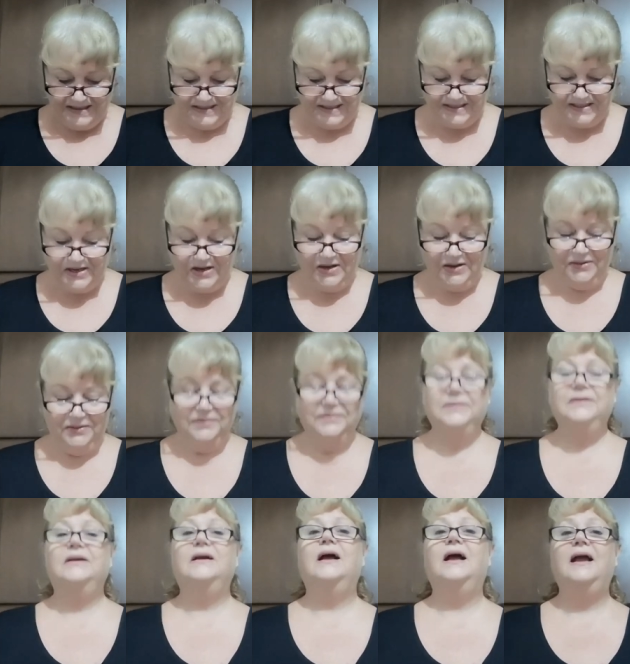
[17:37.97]
So,
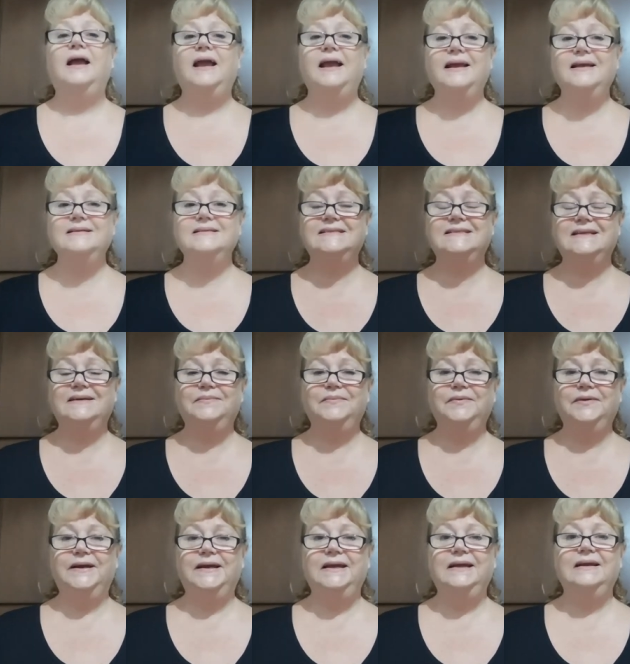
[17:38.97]
in
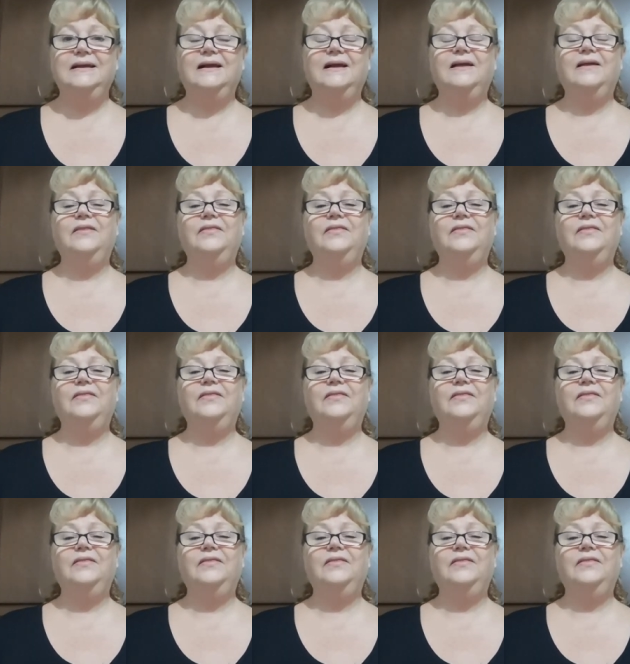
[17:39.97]
summary,